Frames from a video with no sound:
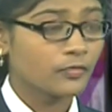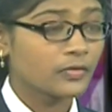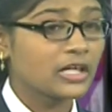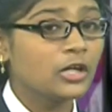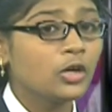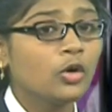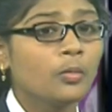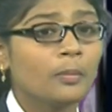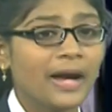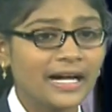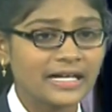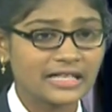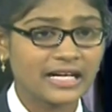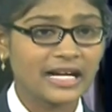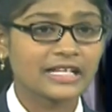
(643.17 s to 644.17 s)
kilo
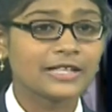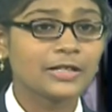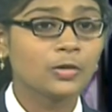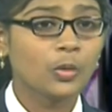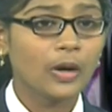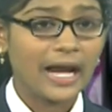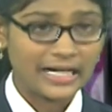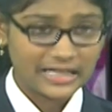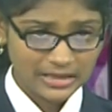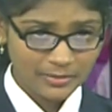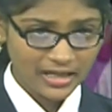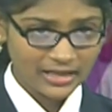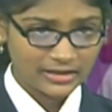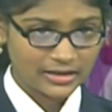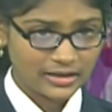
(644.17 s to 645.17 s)
matter and kilo
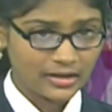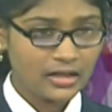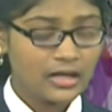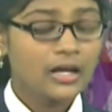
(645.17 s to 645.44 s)
antimatter